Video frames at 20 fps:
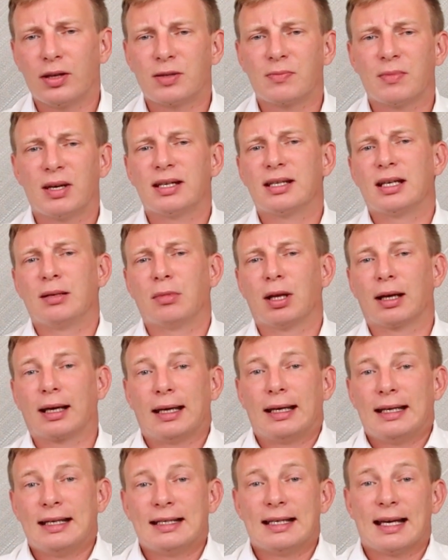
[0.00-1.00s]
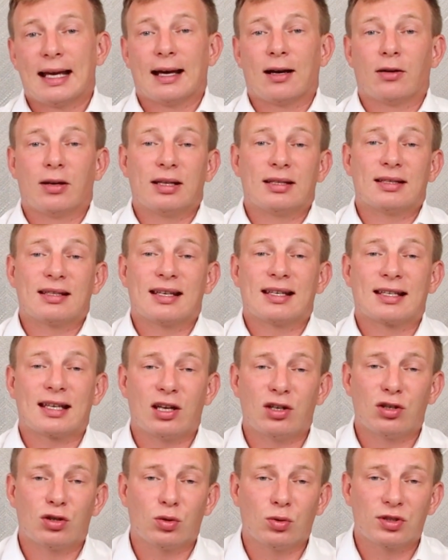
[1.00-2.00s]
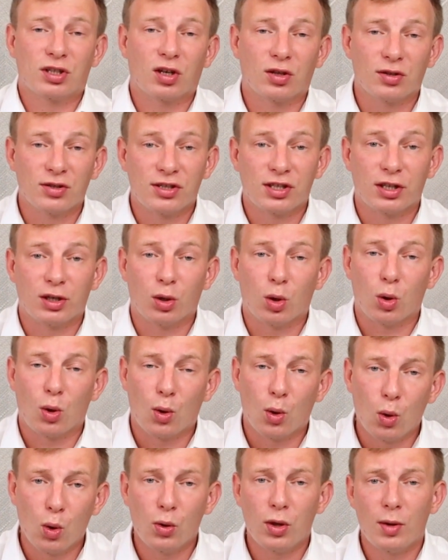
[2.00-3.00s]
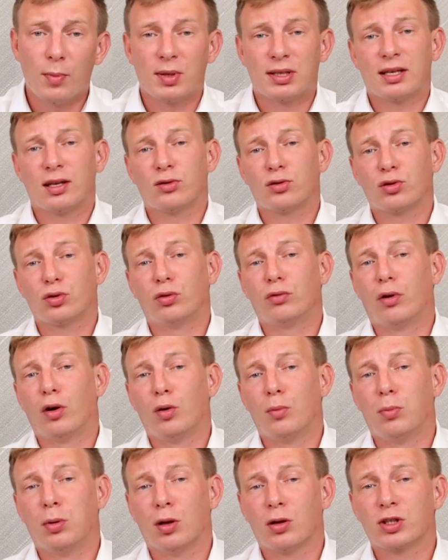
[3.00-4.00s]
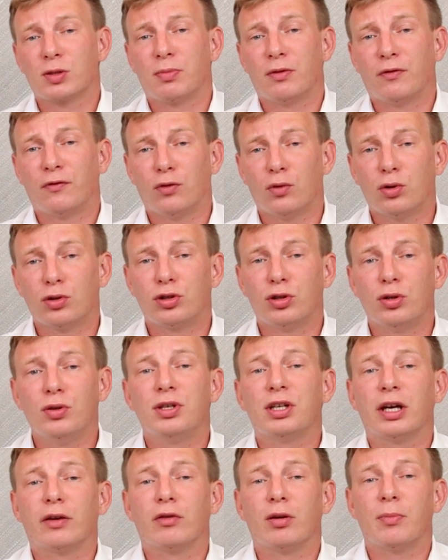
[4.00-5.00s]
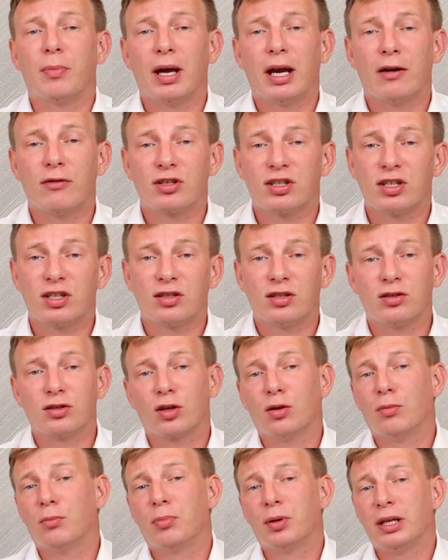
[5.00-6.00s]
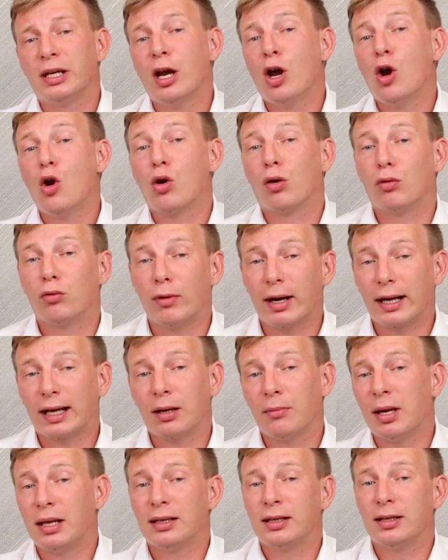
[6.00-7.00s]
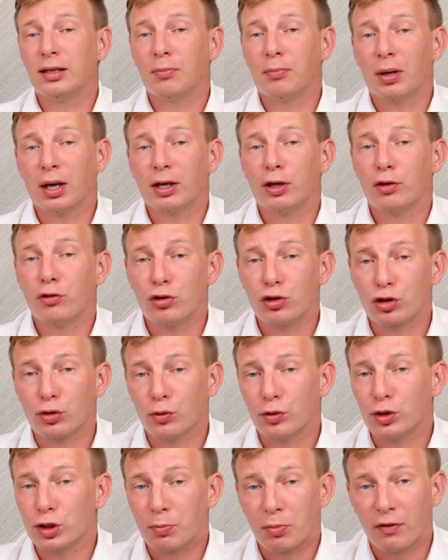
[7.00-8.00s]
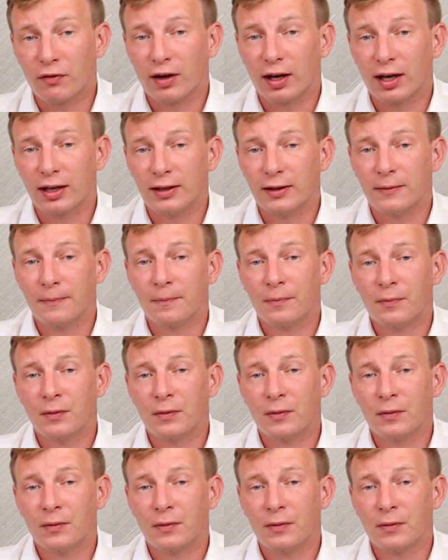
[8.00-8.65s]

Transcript: this may seem like an easy out, it's essential to consider all the potential roadblocks before choosing a repair assistance company recommended by your insurance provider.